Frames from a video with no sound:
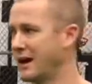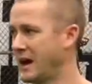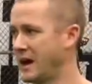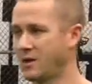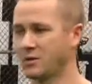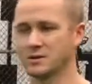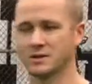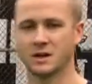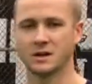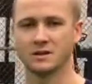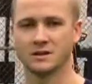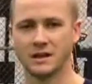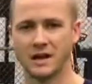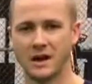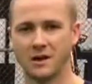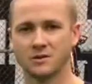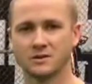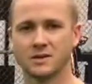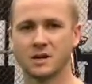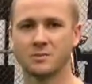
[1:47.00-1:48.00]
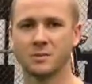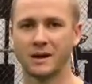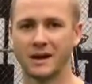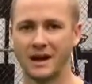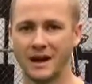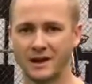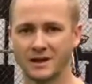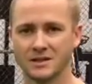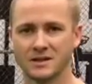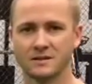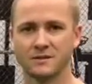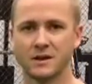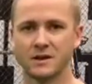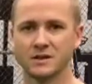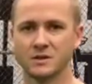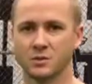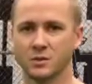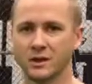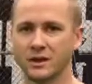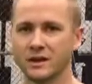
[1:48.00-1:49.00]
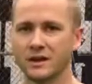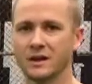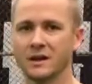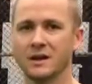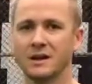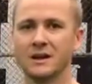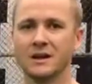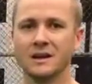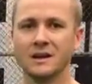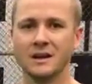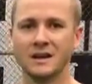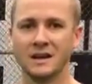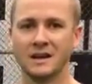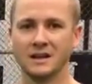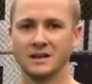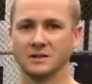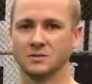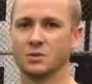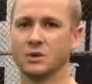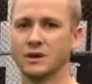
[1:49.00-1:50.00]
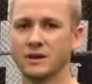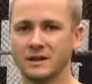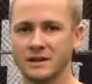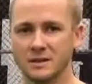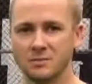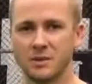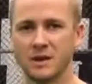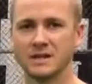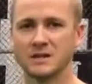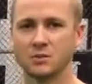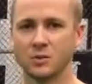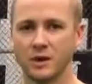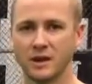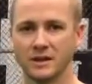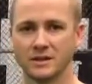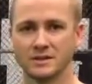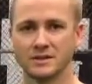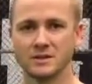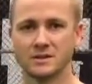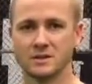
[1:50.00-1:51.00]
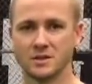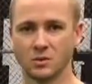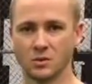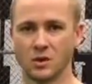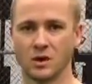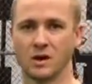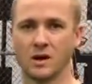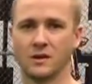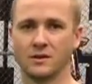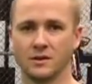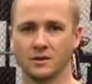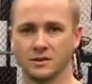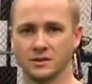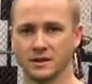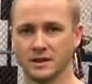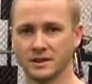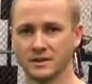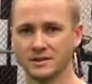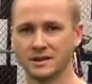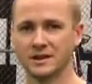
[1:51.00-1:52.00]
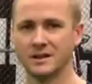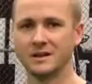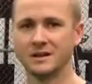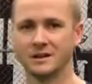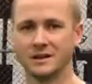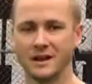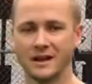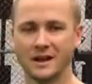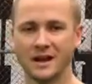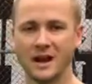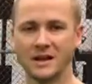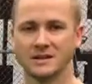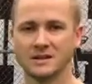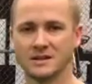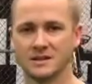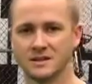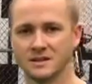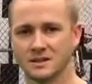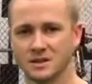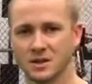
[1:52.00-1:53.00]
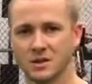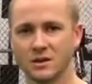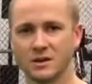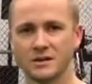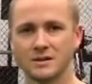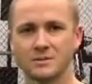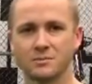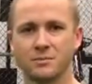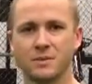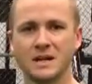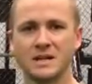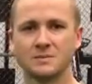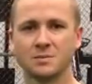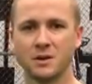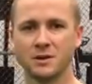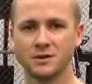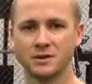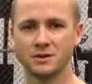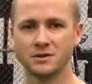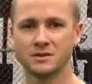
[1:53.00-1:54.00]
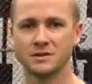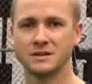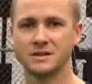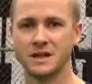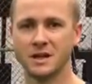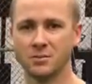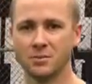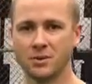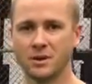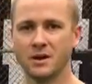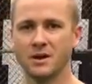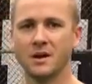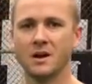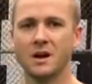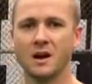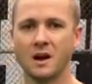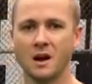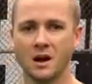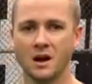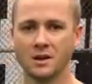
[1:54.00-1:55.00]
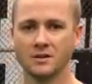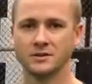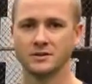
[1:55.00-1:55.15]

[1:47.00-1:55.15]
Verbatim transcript: How is our, how is our mechanics of our swing? It is one of the best ways to work on those things. Okay guys, this is Chris, Baseball Dude's tip on